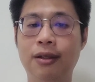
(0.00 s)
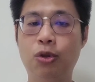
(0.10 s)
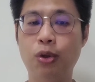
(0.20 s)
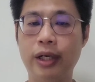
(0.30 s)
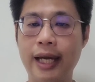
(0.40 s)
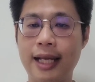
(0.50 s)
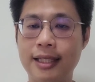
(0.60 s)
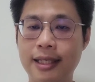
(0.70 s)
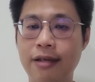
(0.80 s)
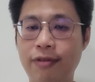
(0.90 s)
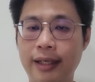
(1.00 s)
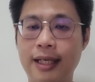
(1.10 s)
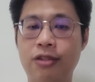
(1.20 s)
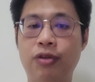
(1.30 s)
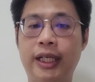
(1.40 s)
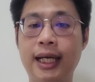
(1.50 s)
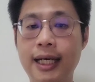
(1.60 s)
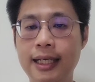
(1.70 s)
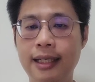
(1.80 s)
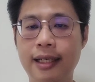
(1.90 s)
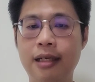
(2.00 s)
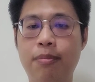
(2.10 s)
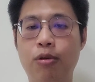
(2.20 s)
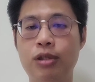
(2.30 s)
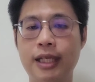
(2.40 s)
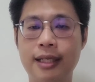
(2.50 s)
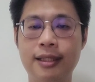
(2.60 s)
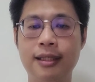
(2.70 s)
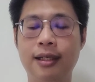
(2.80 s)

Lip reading: good that has a defect gets returned in the process,